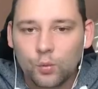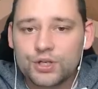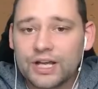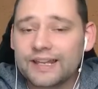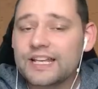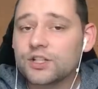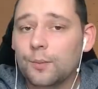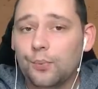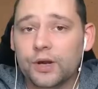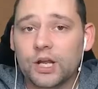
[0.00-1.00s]
We should get these
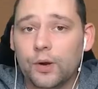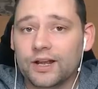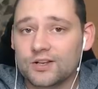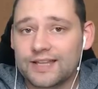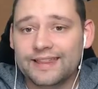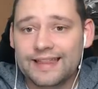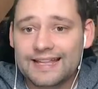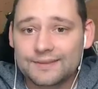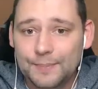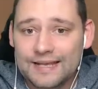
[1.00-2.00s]
done pretty quick because they, they
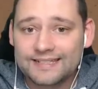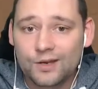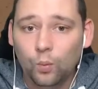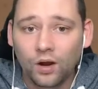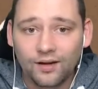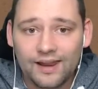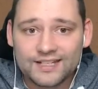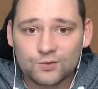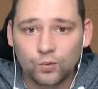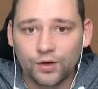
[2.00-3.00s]
basically want
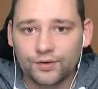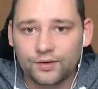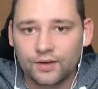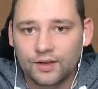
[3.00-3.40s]
less wood